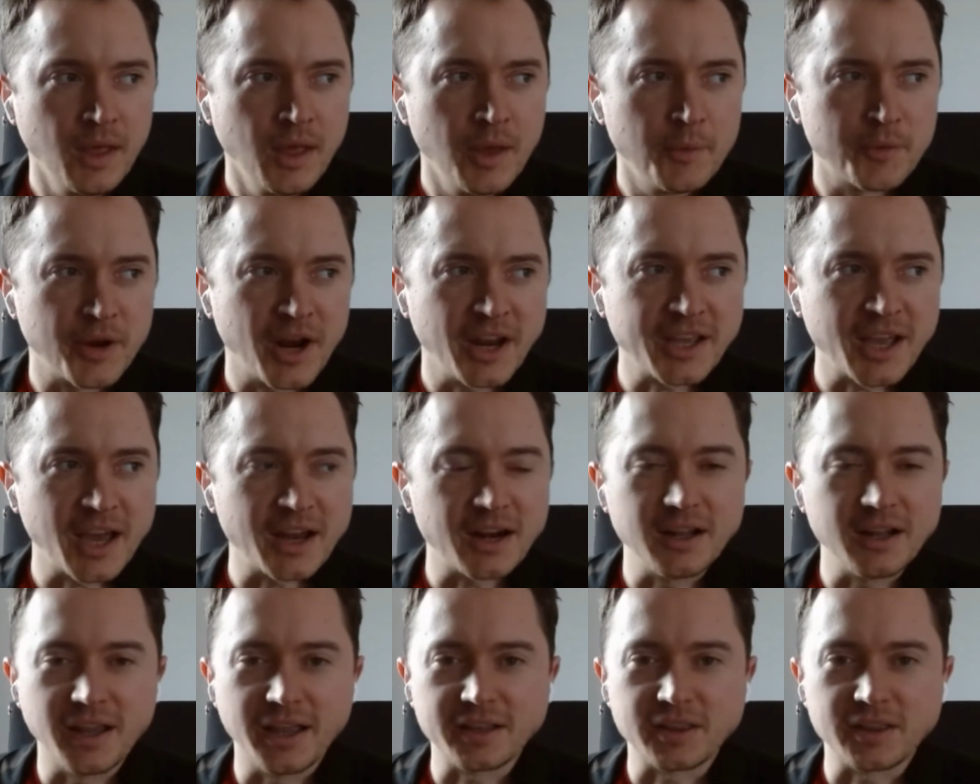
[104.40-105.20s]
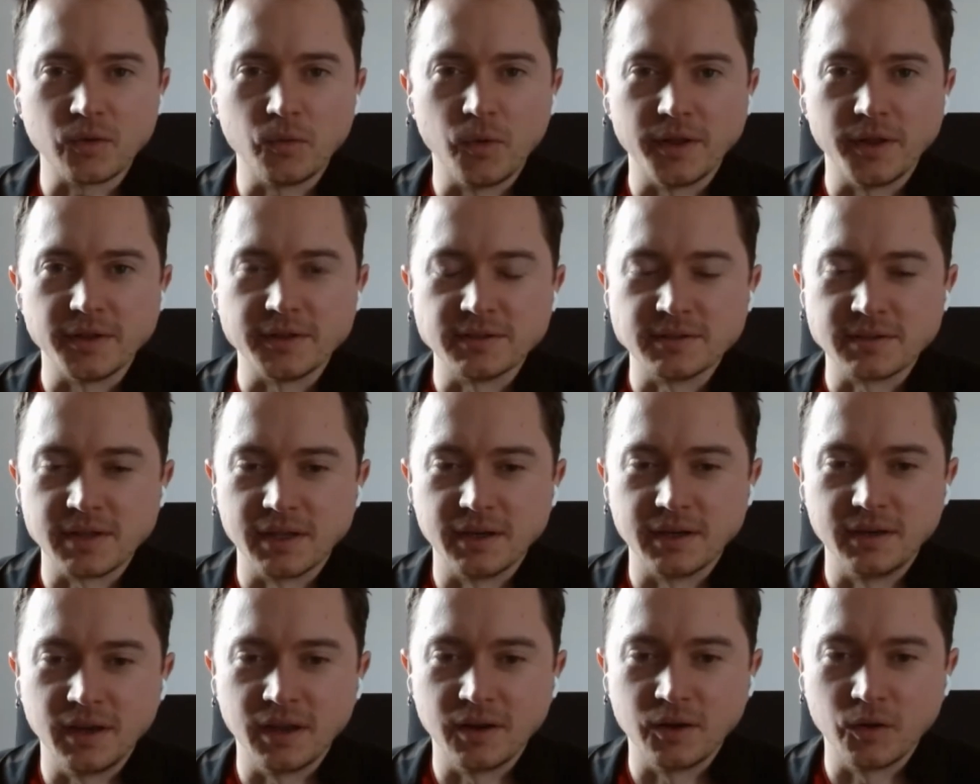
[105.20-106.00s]
But I kind of like the ones
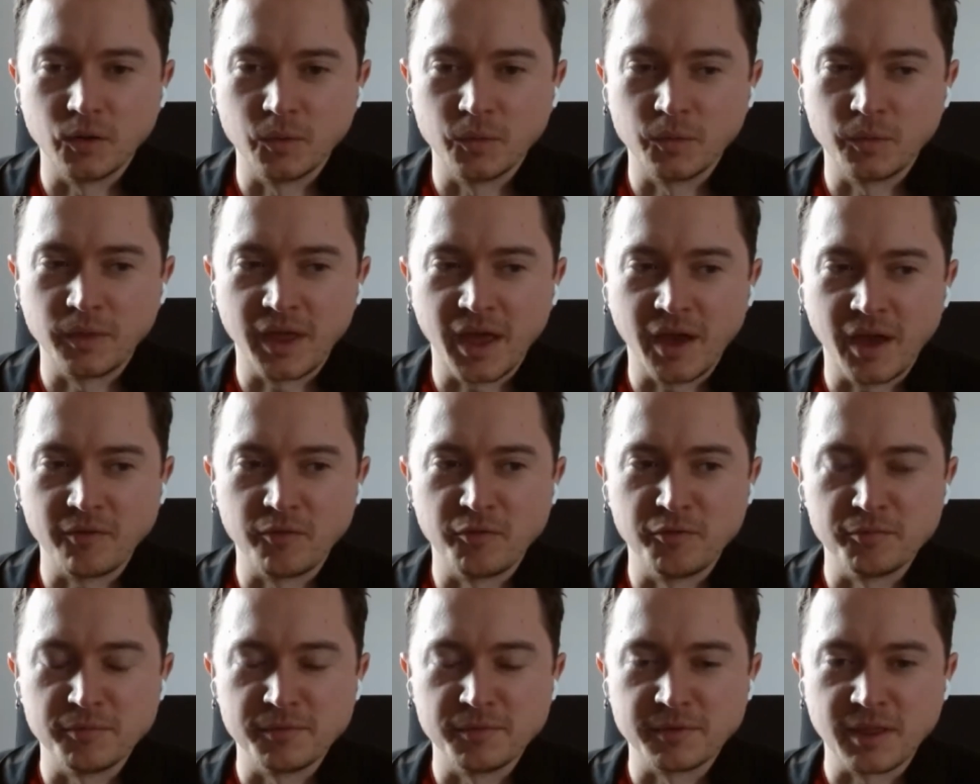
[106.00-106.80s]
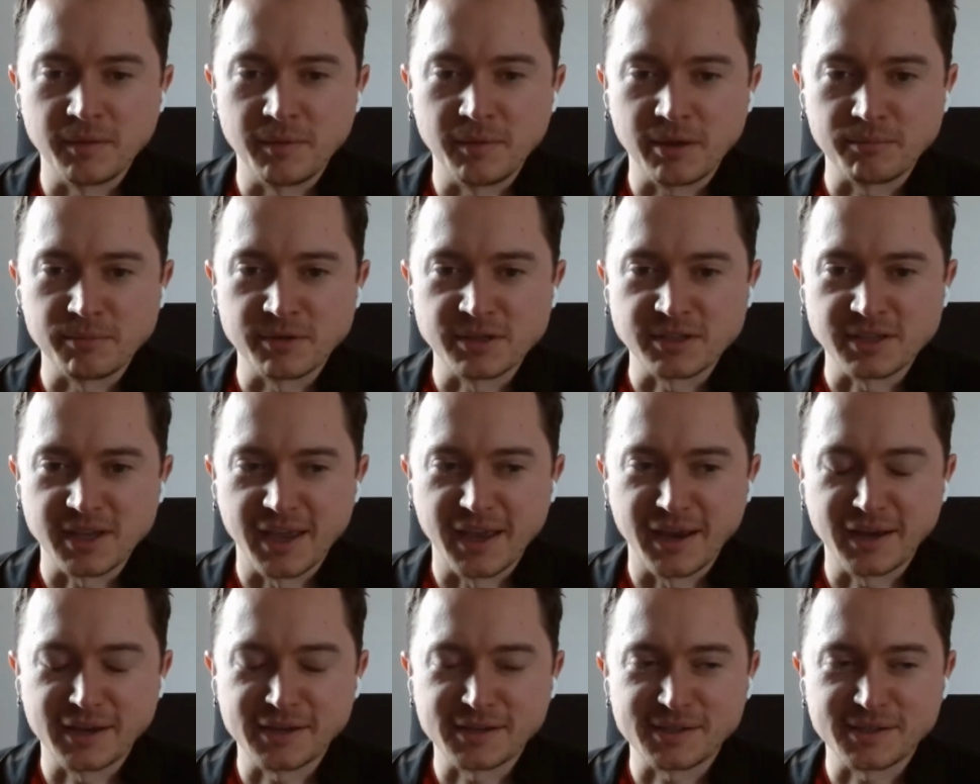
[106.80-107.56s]
that they make mistakes